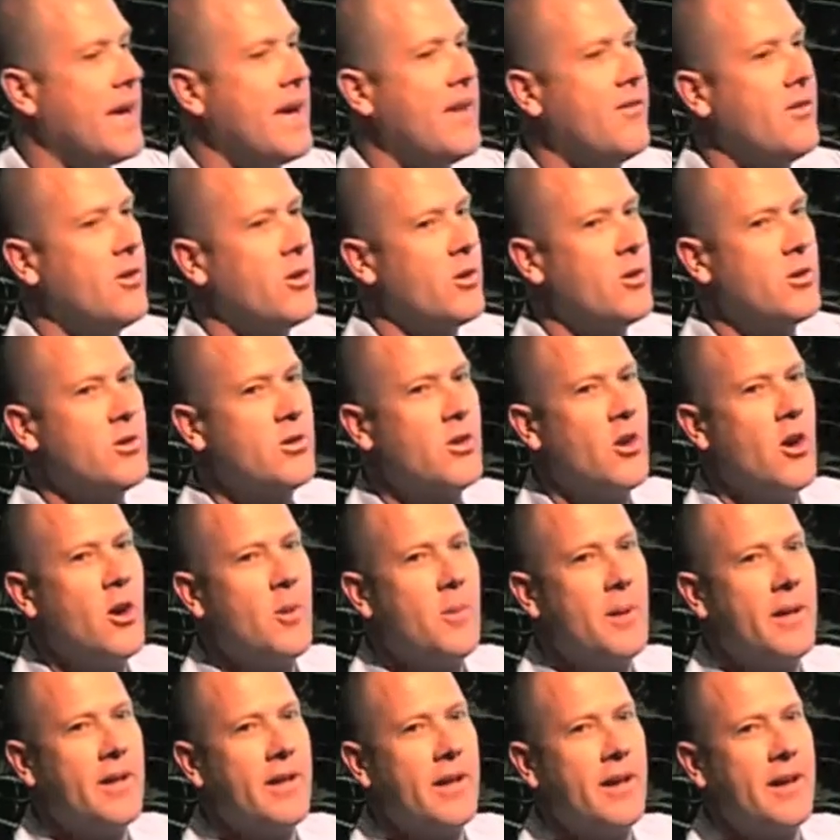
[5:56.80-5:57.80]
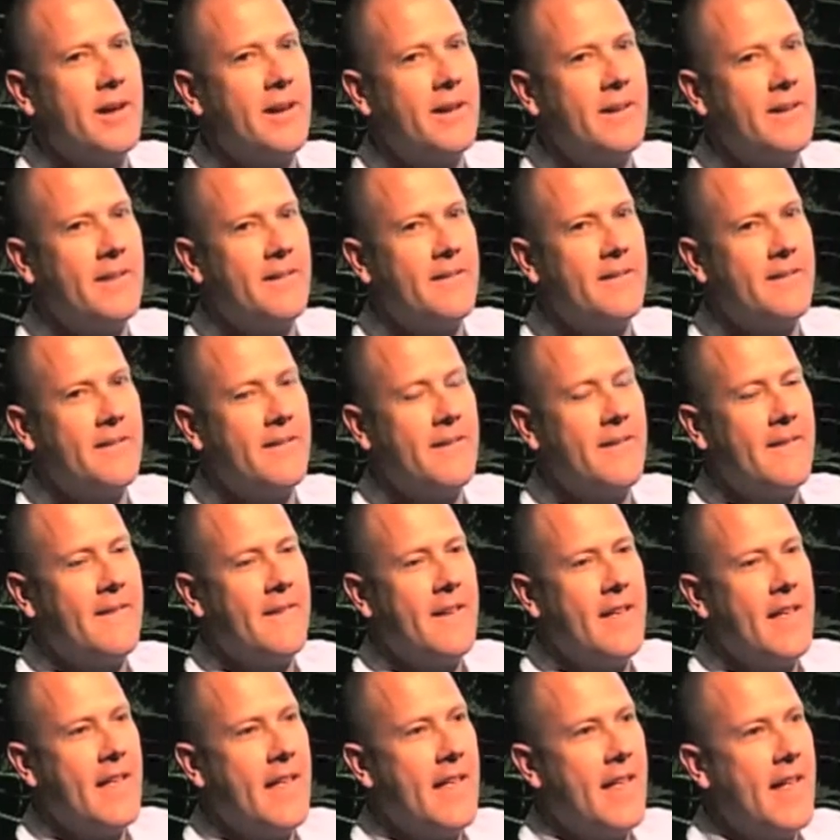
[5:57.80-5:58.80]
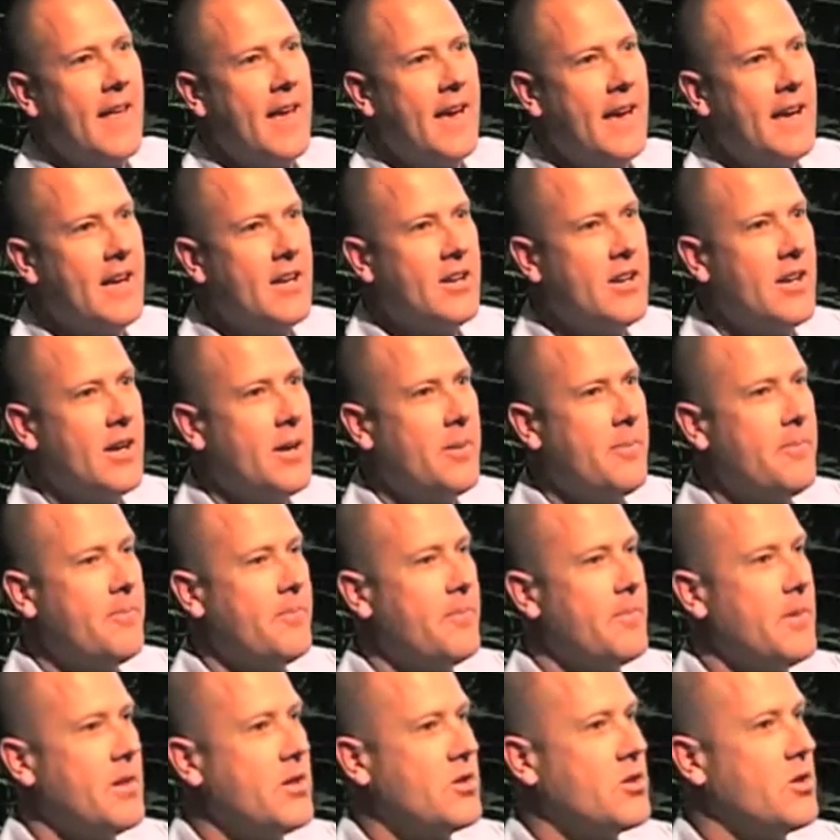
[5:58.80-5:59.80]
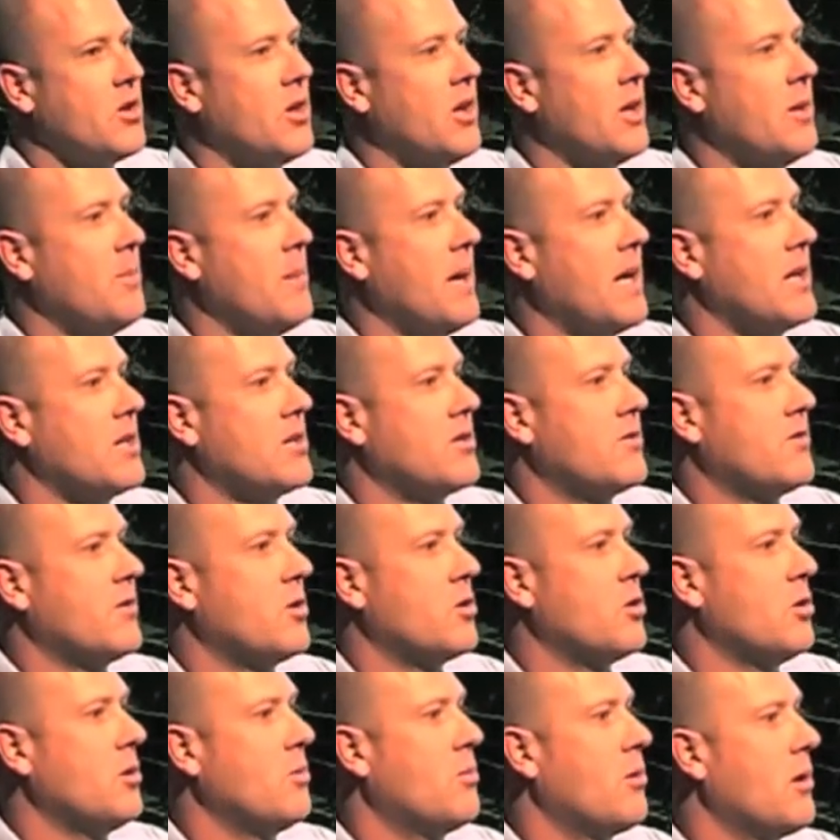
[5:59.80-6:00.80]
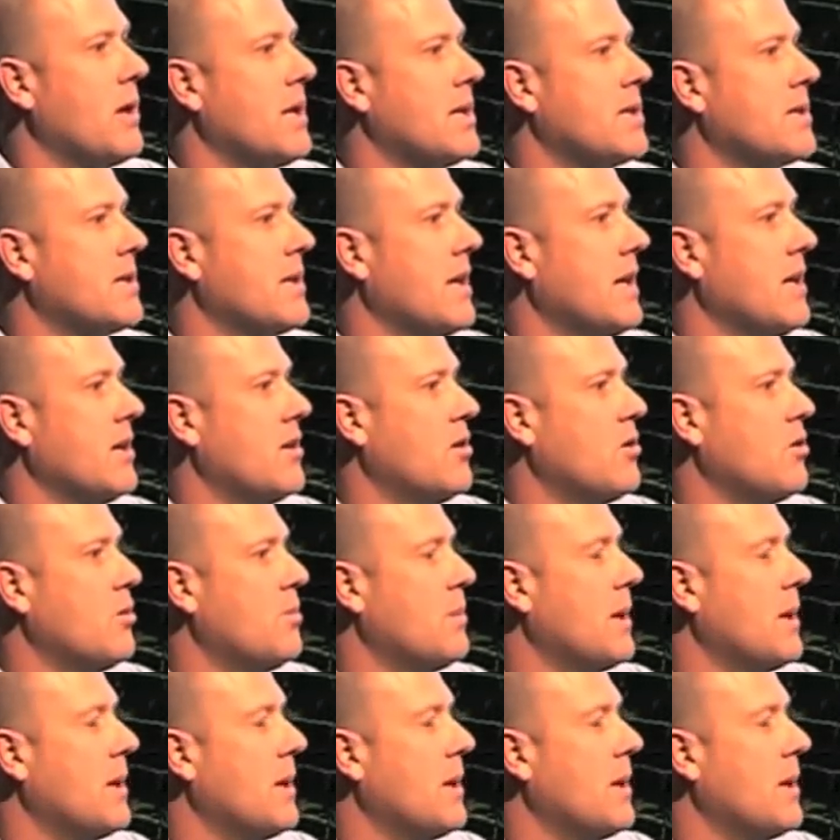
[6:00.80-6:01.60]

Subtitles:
they're having a good time, aren't they? And it certainly makes for good press and good